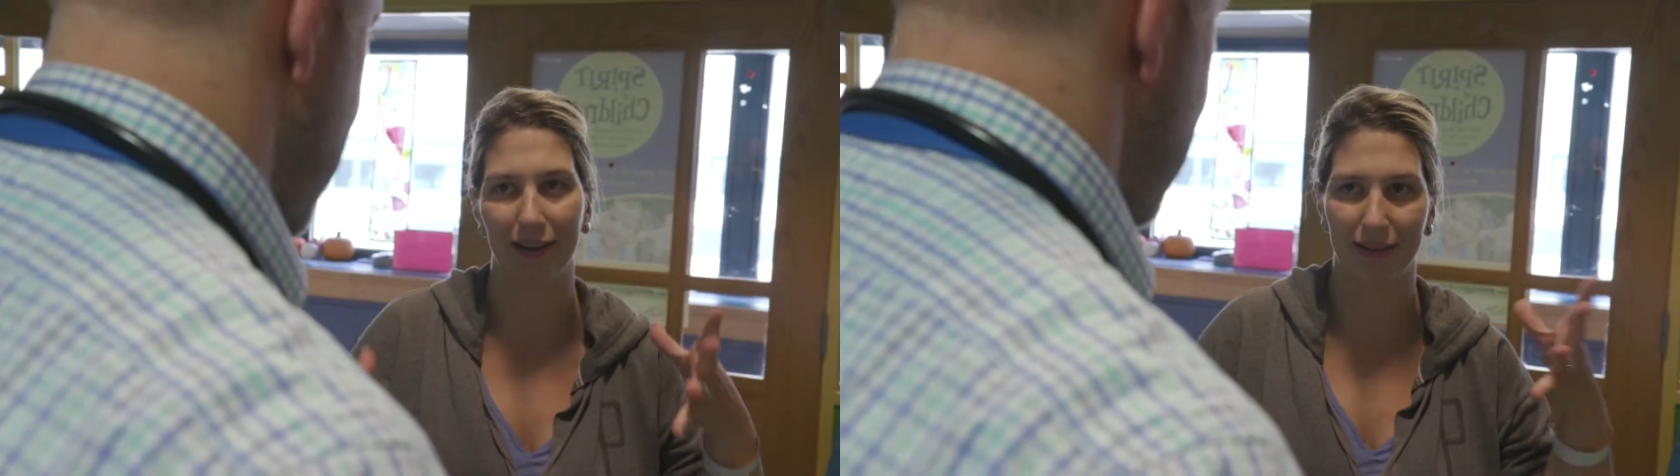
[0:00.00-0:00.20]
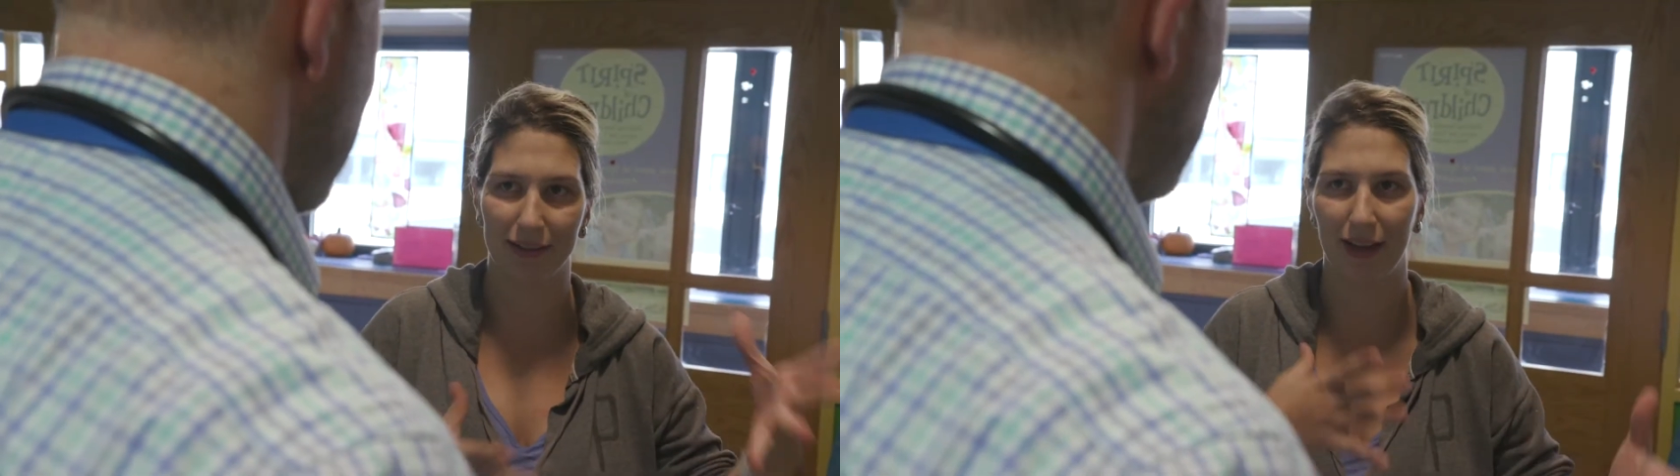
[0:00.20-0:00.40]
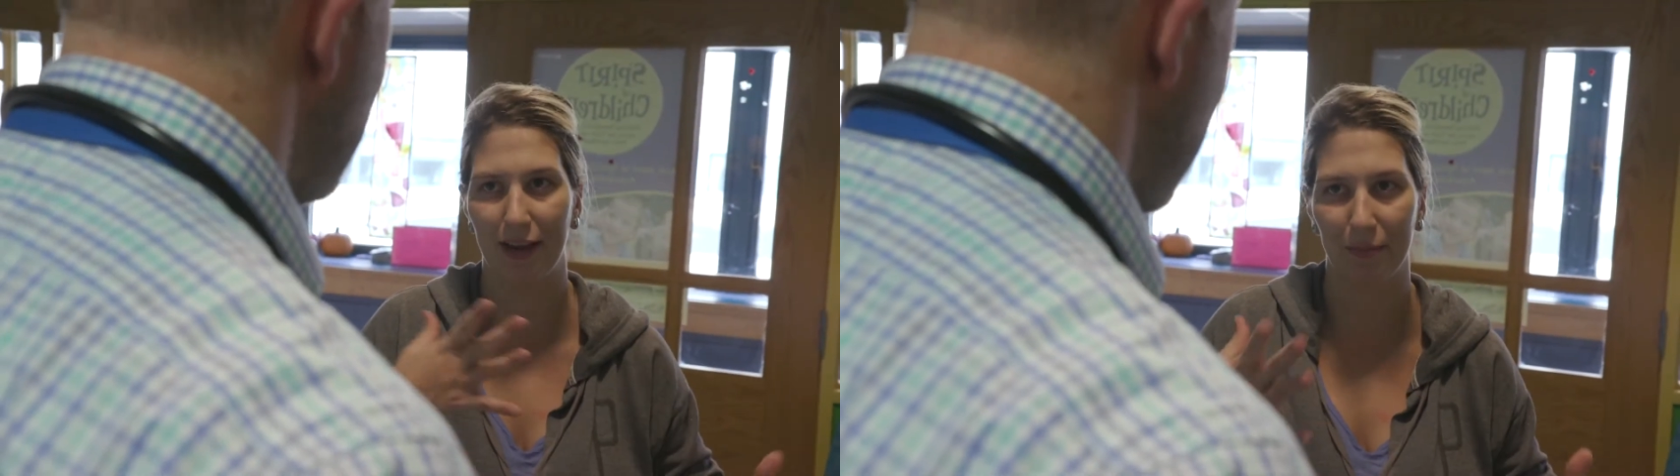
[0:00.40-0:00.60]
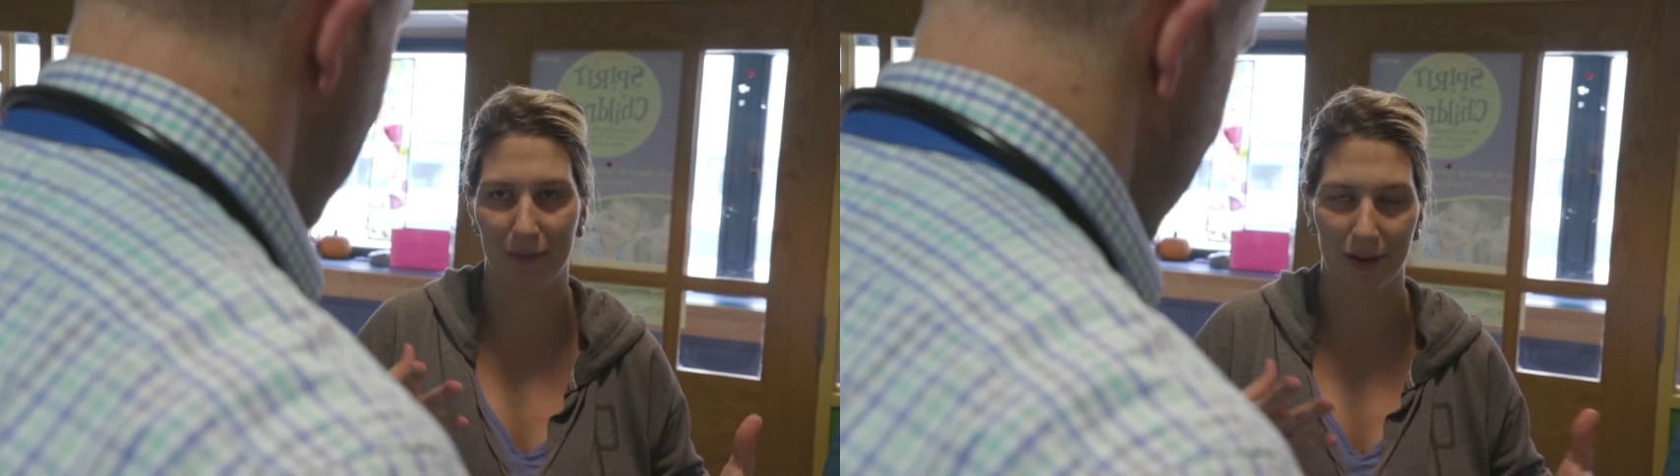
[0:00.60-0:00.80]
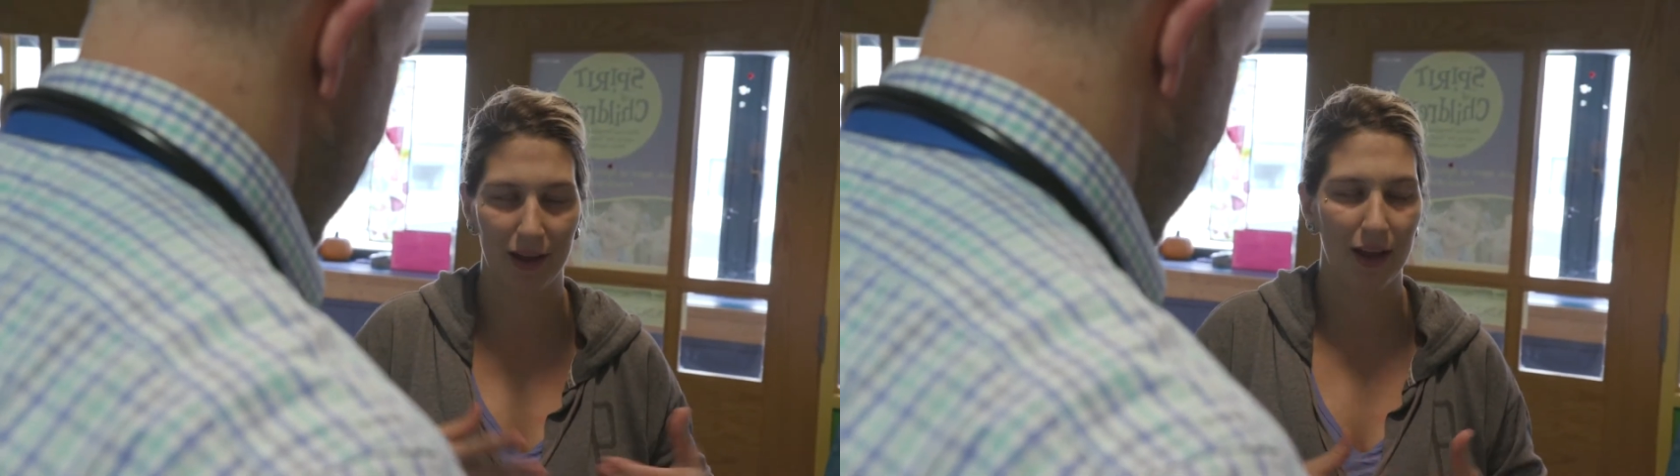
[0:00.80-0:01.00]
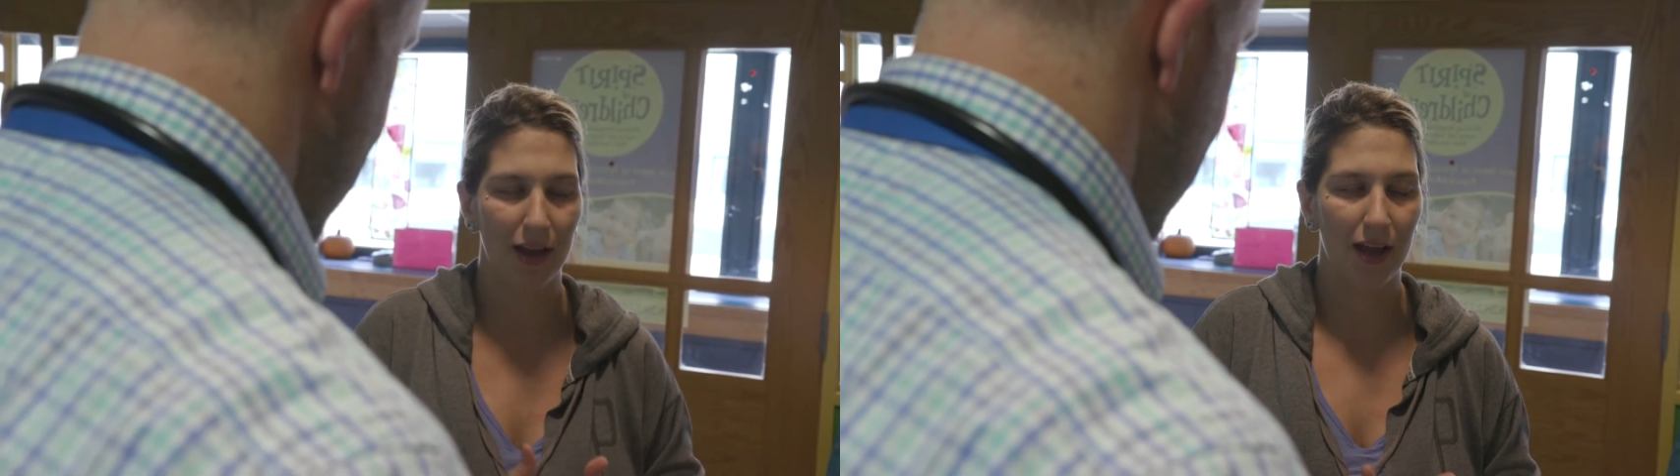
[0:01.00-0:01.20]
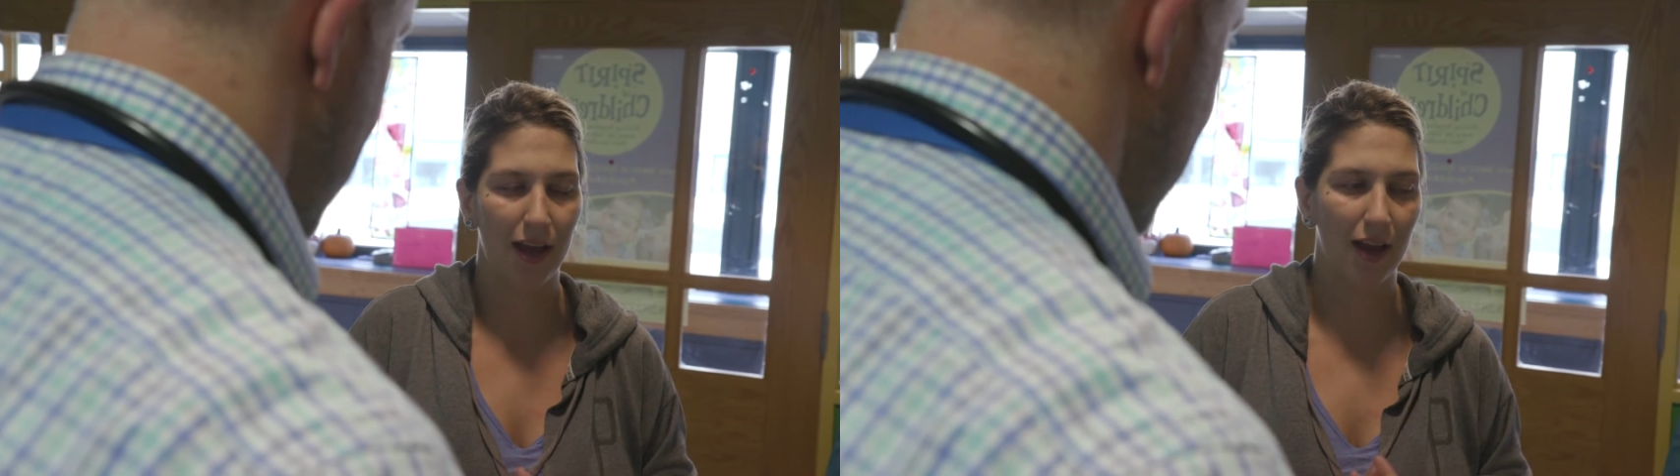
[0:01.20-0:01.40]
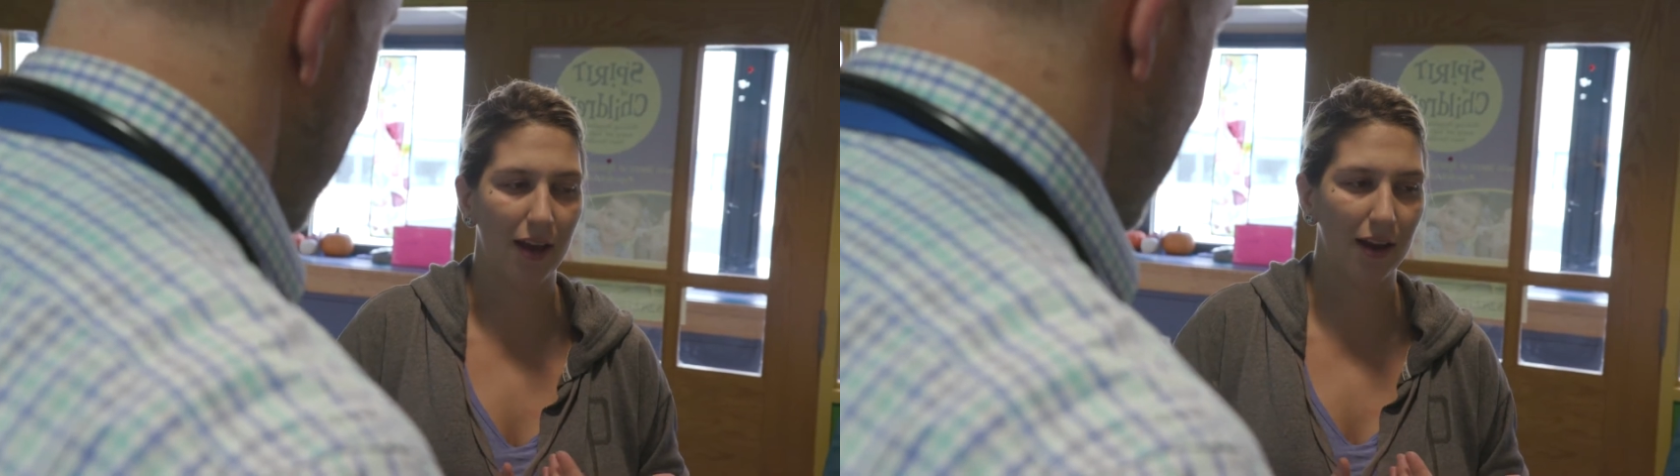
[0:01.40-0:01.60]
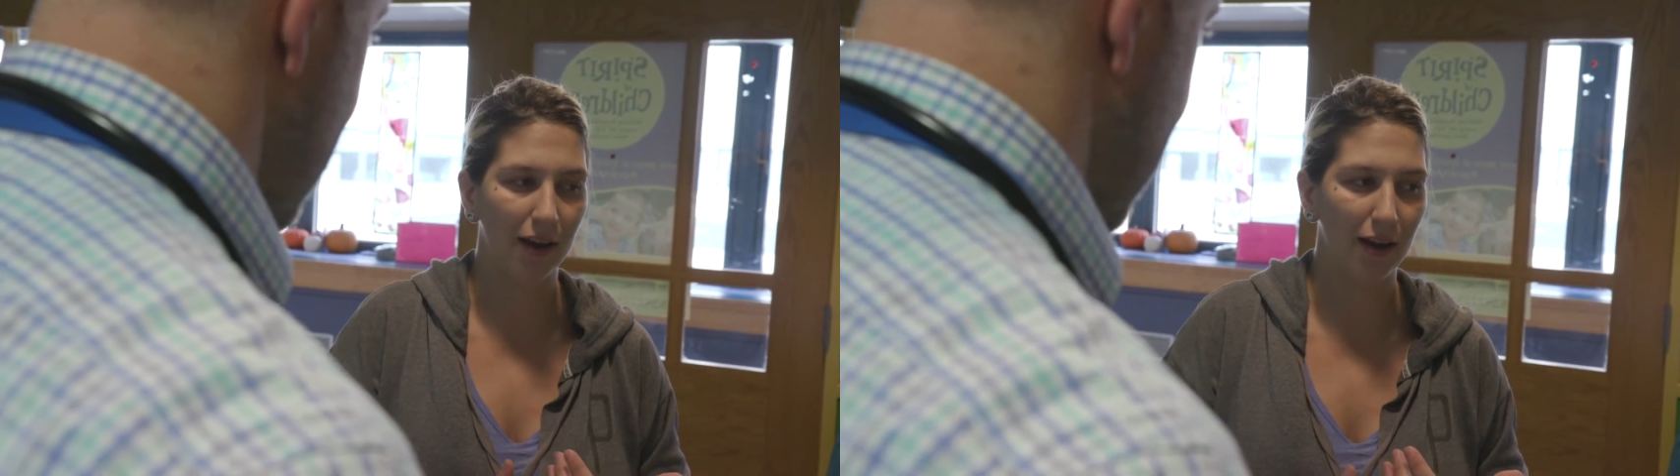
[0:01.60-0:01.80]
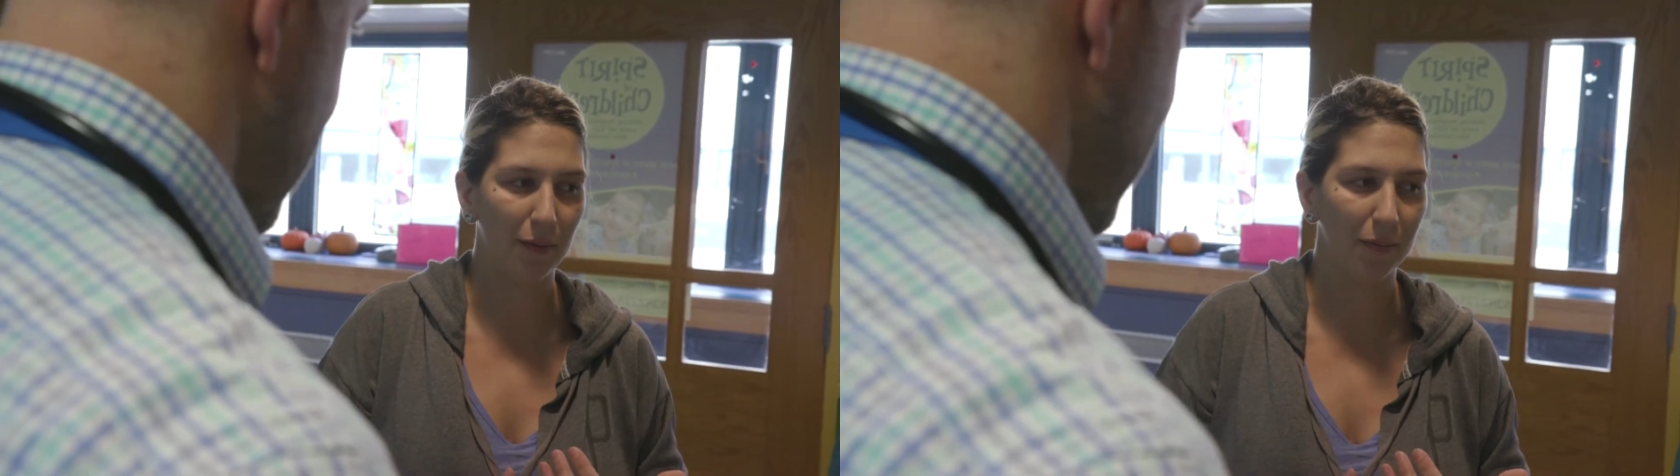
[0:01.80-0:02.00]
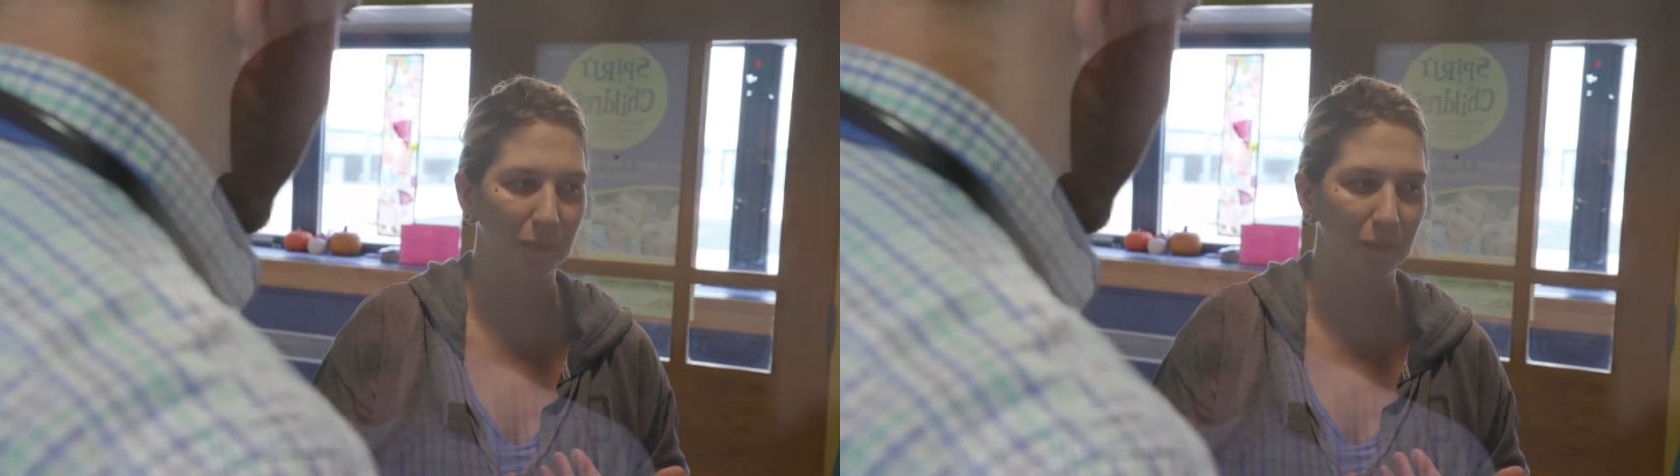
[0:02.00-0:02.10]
they need their family. And so the idea of